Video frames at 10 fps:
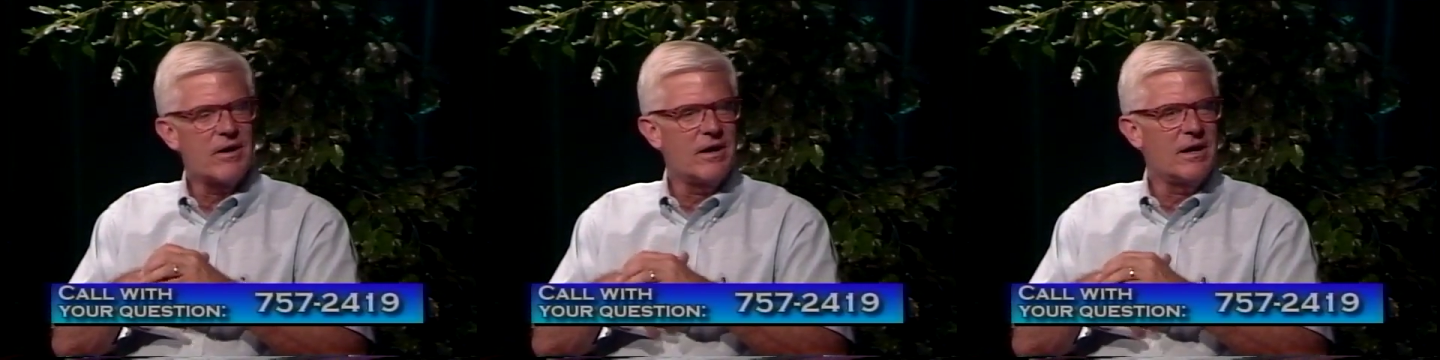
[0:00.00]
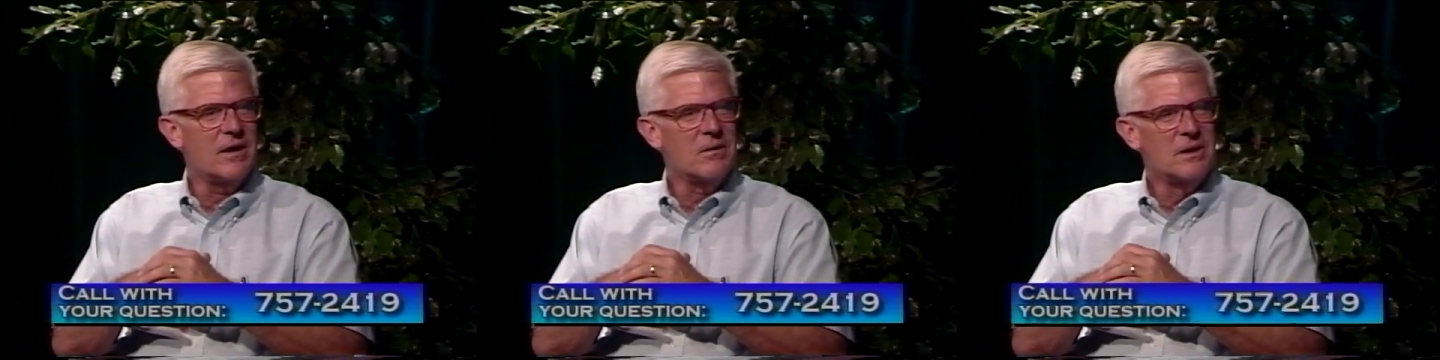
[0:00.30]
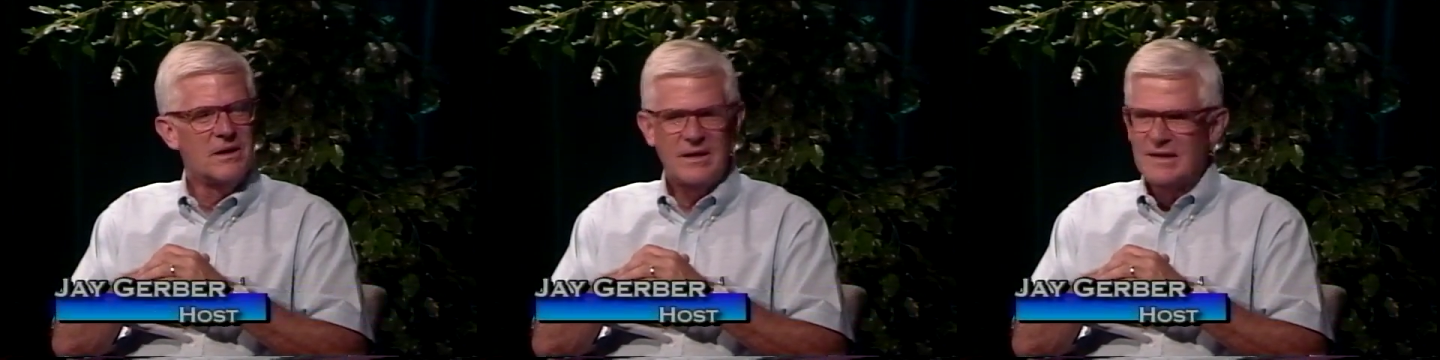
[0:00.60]
Uh,
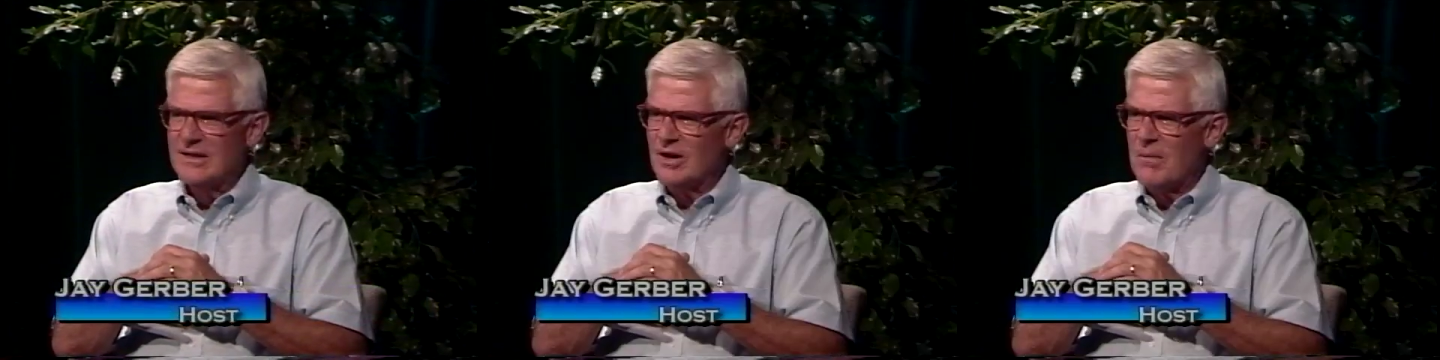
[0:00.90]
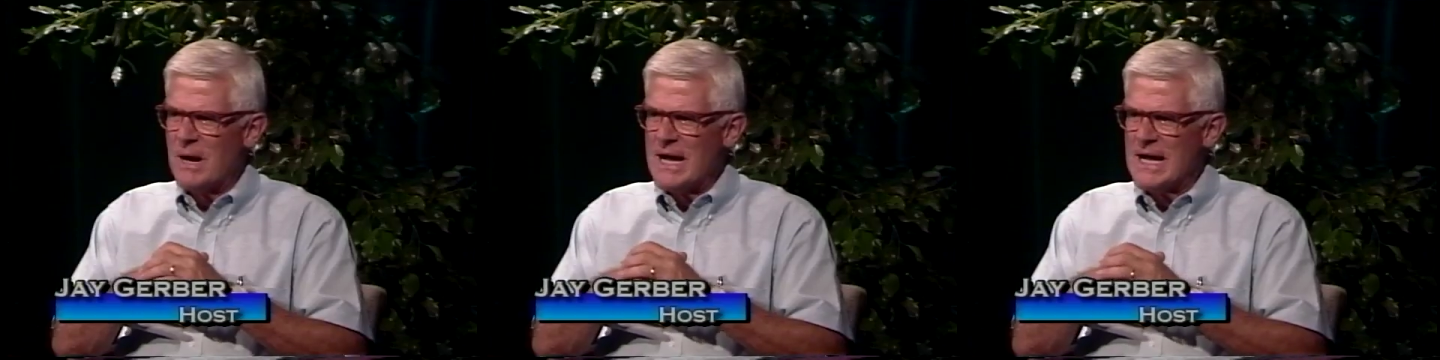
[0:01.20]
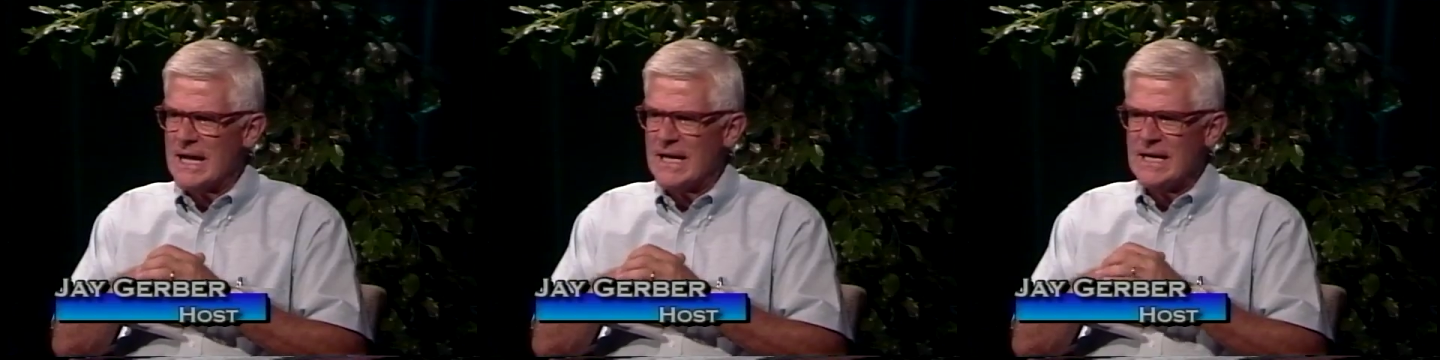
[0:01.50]
you know, all my
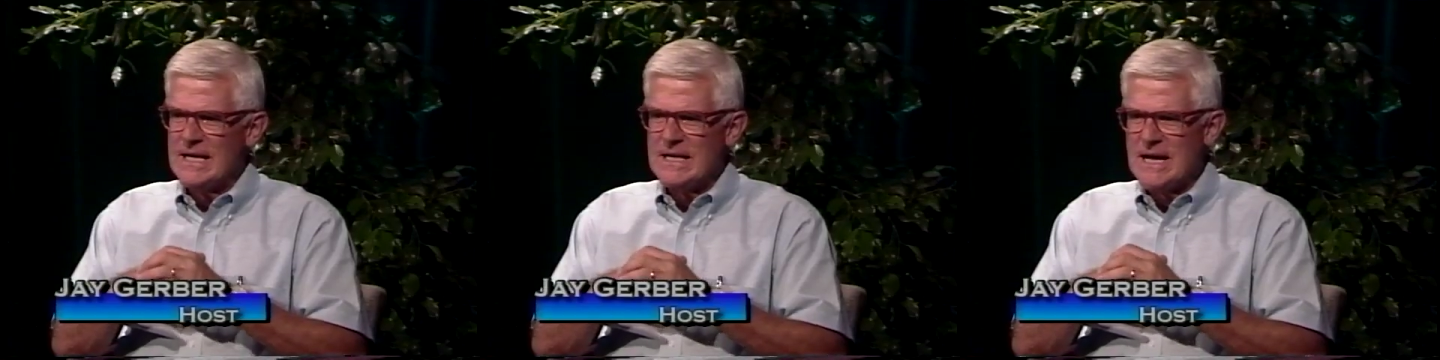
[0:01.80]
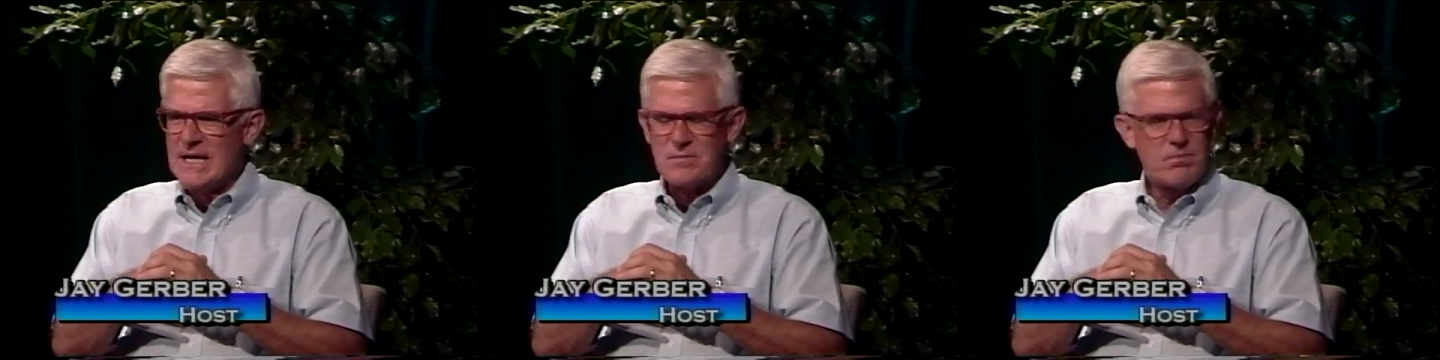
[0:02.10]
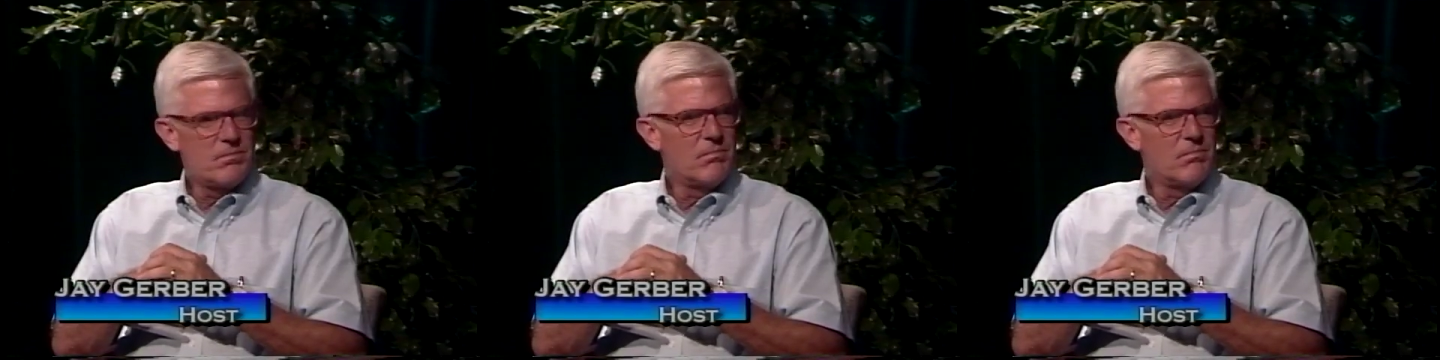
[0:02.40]
dad's,